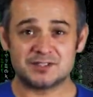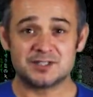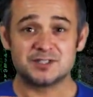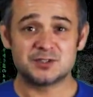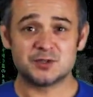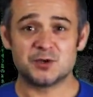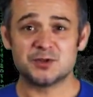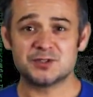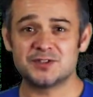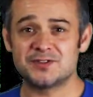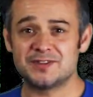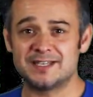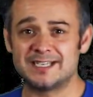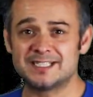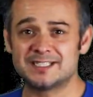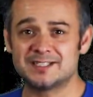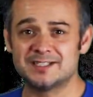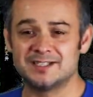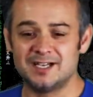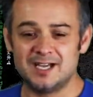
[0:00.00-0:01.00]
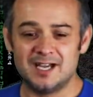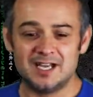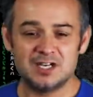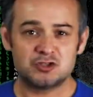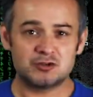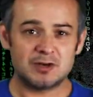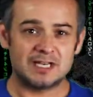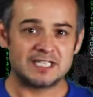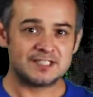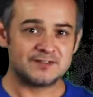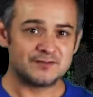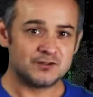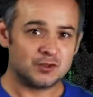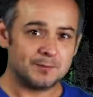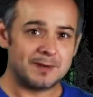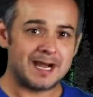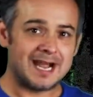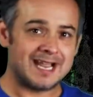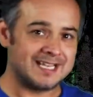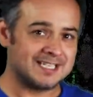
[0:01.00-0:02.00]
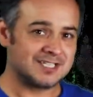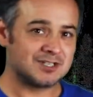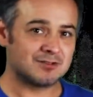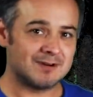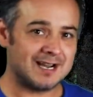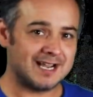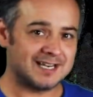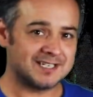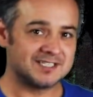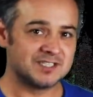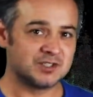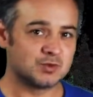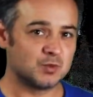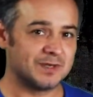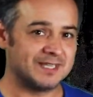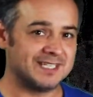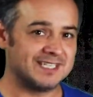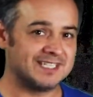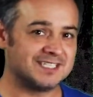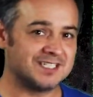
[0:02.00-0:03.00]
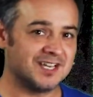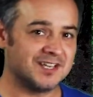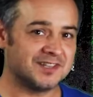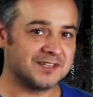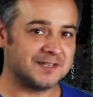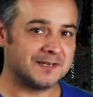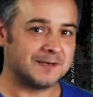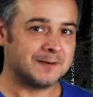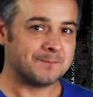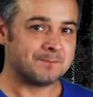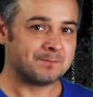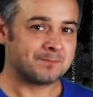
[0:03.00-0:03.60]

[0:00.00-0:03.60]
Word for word: the sorts of things that transform our interactions with each other.